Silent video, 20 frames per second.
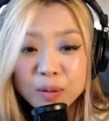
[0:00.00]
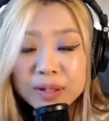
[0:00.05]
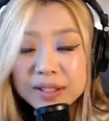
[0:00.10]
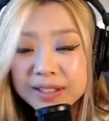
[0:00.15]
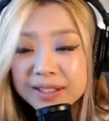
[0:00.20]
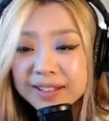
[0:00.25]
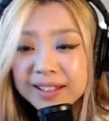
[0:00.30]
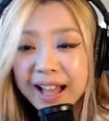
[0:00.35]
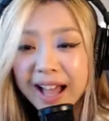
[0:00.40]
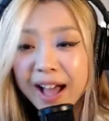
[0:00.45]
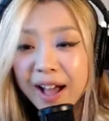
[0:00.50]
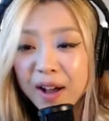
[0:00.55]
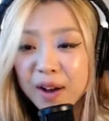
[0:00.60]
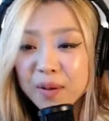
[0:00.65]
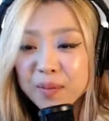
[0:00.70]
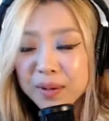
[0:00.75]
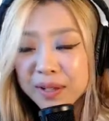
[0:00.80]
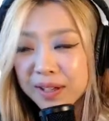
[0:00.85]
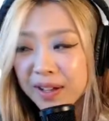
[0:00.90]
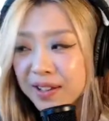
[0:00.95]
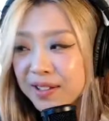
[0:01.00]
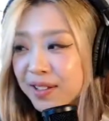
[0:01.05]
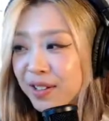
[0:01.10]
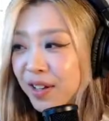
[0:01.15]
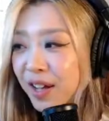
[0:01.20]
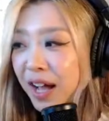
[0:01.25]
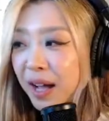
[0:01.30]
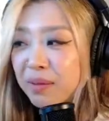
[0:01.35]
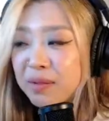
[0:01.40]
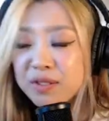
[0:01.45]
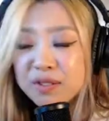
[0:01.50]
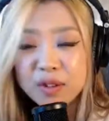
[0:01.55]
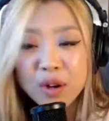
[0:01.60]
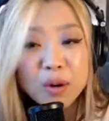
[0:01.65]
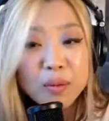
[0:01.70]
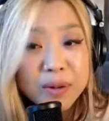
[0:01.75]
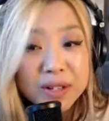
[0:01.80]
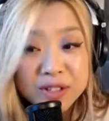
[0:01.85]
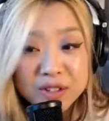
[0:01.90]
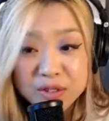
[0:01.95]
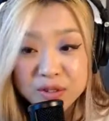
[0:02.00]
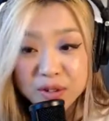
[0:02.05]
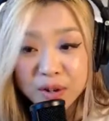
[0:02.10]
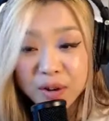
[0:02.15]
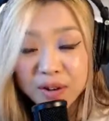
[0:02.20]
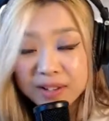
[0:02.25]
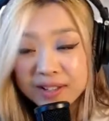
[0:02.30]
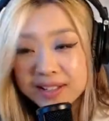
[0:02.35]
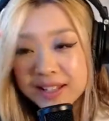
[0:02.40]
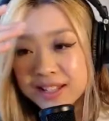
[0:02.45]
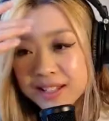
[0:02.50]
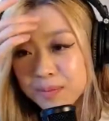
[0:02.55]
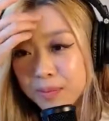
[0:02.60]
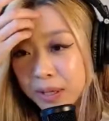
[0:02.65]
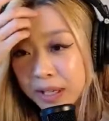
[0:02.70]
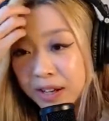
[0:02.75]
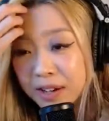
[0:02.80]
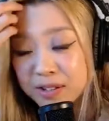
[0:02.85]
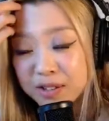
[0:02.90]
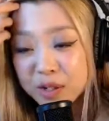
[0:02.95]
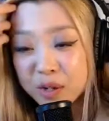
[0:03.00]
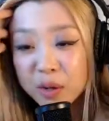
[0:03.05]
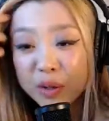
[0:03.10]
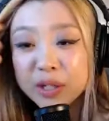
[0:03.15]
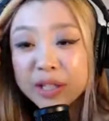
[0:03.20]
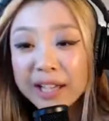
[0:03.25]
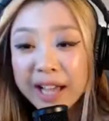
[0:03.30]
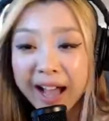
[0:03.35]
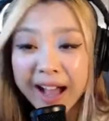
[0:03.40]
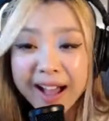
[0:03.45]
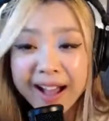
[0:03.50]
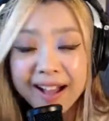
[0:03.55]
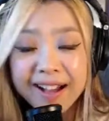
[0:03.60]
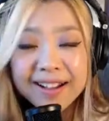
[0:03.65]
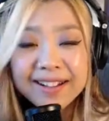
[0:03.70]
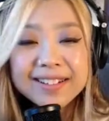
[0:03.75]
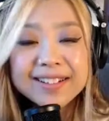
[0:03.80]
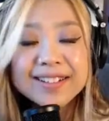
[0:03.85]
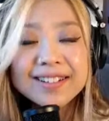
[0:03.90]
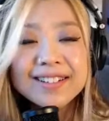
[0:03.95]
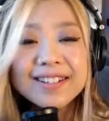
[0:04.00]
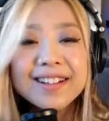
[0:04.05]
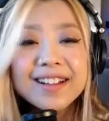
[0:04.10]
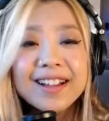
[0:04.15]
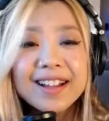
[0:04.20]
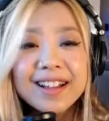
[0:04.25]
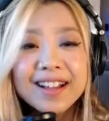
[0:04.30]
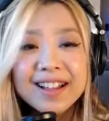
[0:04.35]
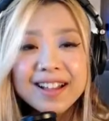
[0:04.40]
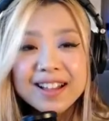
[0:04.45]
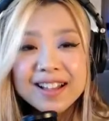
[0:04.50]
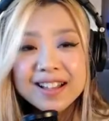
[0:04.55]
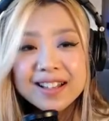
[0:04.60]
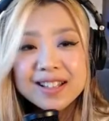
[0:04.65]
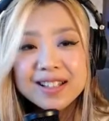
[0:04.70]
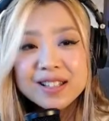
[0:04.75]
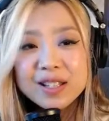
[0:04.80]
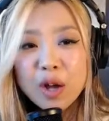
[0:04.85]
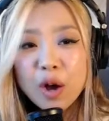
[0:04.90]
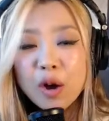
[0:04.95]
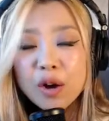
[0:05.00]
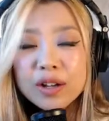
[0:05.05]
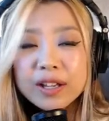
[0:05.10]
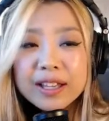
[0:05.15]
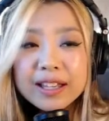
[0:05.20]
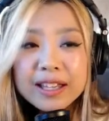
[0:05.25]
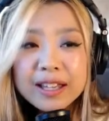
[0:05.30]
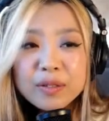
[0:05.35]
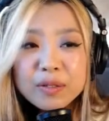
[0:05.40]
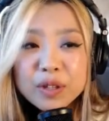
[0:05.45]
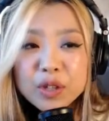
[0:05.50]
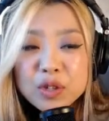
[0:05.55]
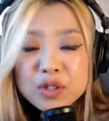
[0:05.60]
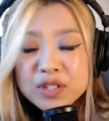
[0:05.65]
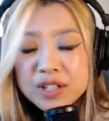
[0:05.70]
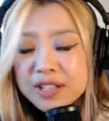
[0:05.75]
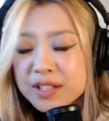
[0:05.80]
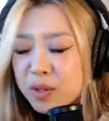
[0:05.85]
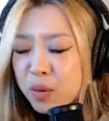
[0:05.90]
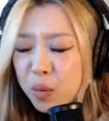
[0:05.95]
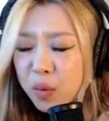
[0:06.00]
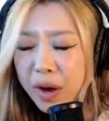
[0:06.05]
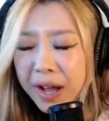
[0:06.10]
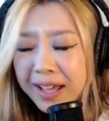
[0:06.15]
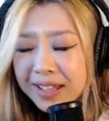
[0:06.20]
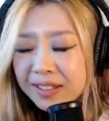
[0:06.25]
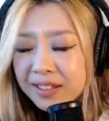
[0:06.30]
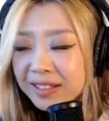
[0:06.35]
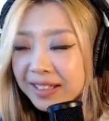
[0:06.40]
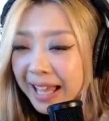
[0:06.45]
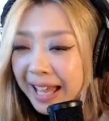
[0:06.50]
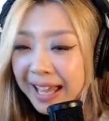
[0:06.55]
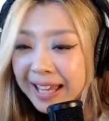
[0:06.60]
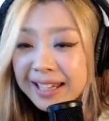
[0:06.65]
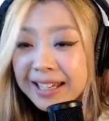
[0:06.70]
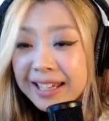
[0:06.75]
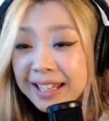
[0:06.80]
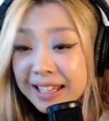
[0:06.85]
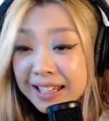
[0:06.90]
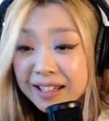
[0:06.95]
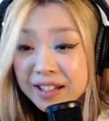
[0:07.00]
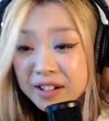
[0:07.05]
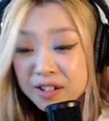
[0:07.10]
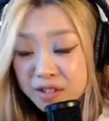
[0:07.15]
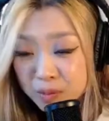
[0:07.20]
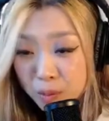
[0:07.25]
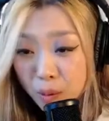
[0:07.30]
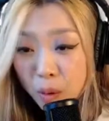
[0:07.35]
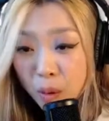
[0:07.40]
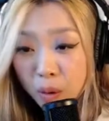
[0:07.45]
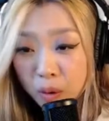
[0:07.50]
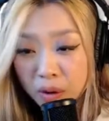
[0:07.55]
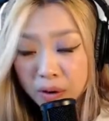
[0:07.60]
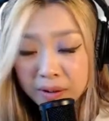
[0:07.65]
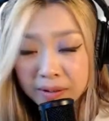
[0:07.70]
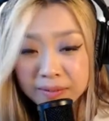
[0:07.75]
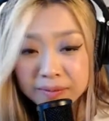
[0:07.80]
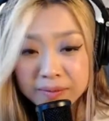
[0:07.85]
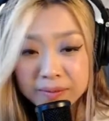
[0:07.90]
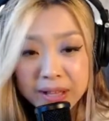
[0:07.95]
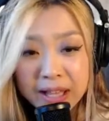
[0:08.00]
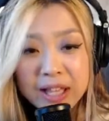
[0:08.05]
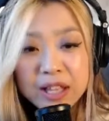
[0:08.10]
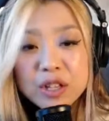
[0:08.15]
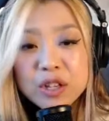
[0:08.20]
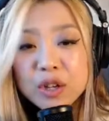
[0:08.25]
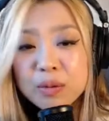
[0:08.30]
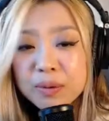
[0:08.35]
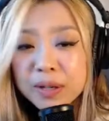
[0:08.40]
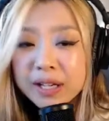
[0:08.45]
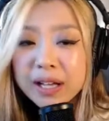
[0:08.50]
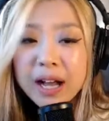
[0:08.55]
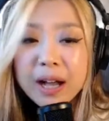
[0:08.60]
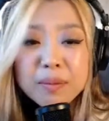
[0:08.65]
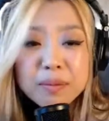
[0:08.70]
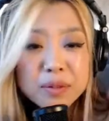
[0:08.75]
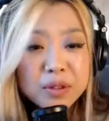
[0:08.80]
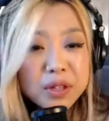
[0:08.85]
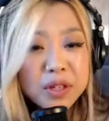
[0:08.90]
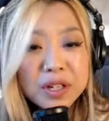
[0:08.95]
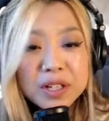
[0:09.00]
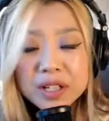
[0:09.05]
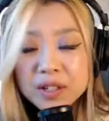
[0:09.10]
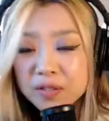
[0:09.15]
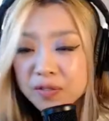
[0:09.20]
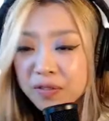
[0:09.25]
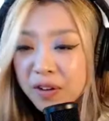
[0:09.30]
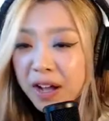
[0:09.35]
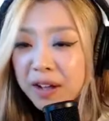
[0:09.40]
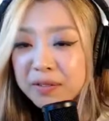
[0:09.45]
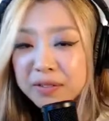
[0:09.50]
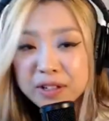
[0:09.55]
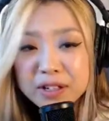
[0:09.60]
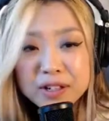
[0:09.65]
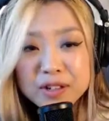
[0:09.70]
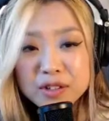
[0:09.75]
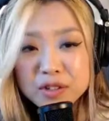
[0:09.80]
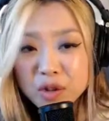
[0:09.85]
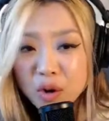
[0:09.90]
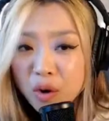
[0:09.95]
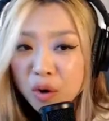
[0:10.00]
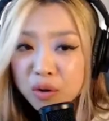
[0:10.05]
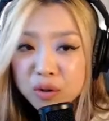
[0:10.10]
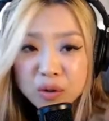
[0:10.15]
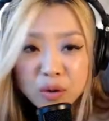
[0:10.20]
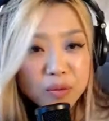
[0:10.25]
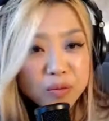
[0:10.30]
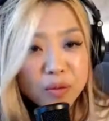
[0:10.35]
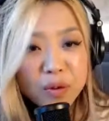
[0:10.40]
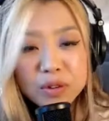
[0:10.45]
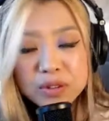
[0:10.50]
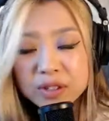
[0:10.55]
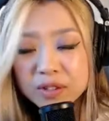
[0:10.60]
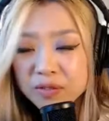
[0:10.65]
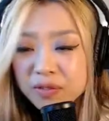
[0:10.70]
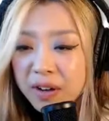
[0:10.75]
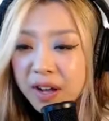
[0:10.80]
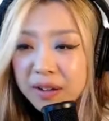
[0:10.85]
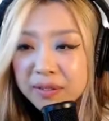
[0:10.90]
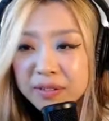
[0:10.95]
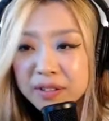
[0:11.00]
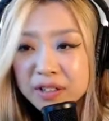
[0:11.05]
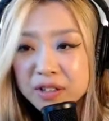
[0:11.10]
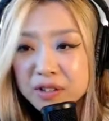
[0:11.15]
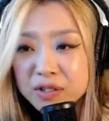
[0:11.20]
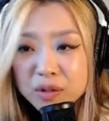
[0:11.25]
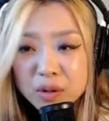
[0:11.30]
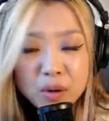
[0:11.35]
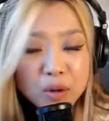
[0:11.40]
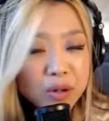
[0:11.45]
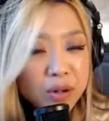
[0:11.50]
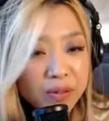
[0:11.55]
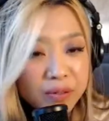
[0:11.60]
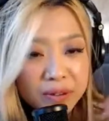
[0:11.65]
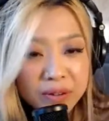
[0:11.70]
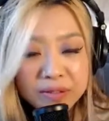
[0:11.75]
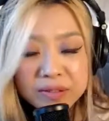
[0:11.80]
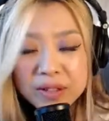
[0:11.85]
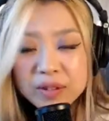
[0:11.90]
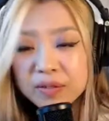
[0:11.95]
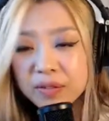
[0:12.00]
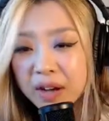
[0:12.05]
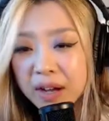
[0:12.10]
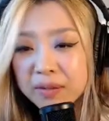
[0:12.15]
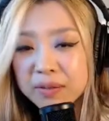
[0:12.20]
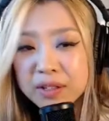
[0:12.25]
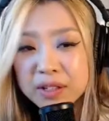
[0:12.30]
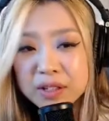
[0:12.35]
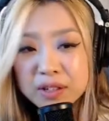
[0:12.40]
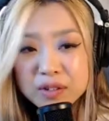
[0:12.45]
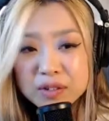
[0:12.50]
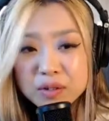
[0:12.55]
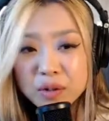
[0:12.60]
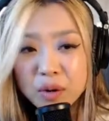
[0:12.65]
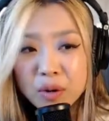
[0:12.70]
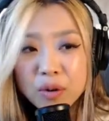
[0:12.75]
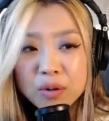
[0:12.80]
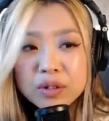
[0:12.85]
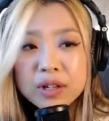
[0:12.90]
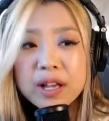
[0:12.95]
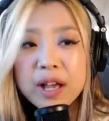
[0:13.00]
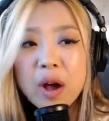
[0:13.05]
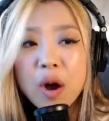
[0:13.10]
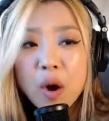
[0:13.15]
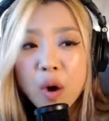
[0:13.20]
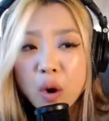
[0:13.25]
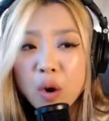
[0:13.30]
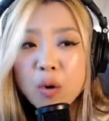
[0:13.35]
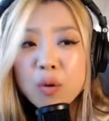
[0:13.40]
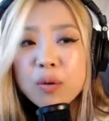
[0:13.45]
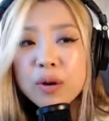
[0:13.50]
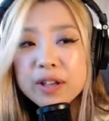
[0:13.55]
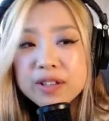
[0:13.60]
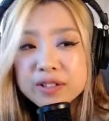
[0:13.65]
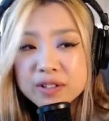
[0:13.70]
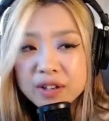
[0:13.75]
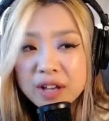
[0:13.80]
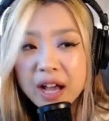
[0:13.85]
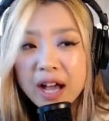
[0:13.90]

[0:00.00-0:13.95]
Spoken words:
it now because you have so much choices because you're young. So if you just wait 10 years more, you become 35 years old or 45 years old or 55 years old, always